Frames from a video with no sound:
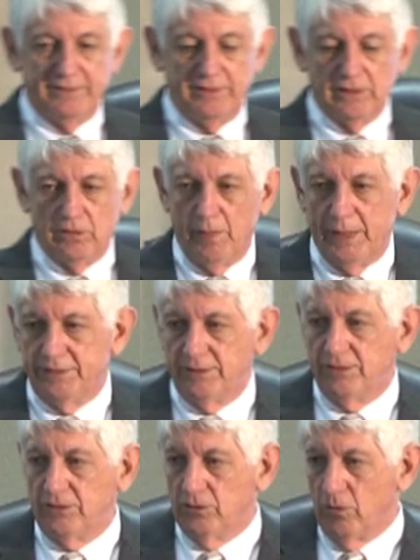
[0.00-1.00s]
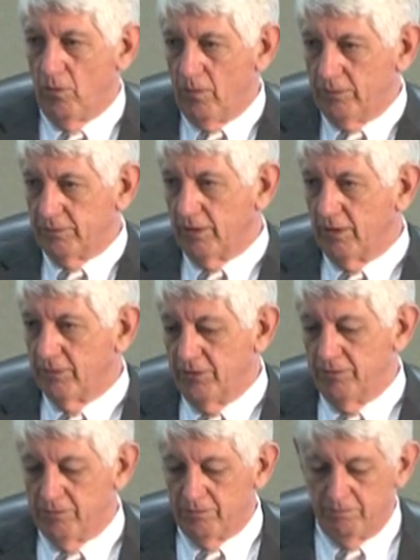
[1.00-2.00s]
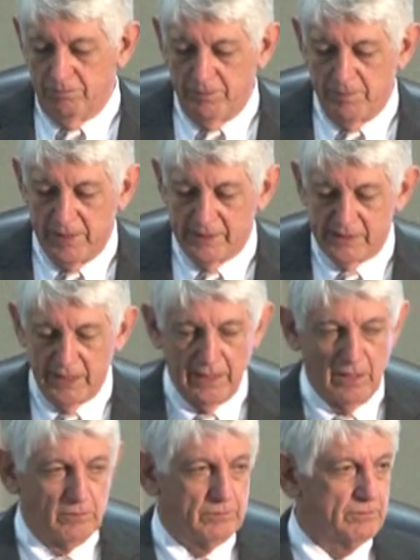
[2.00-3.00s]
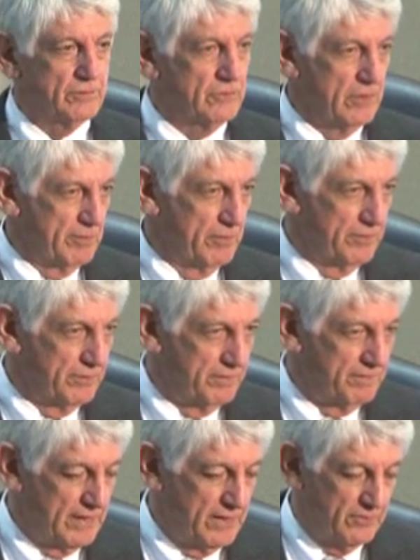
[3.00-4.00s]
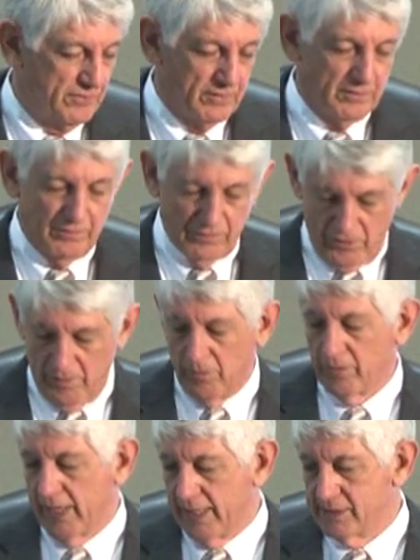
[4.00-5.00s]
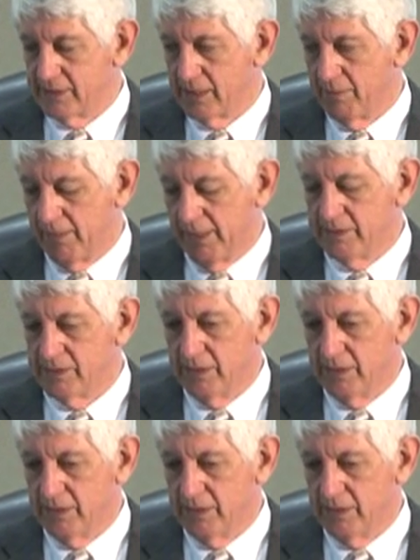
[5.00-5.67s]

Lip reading: you a question, juror? So you've been sitting on criminal cases, I mean.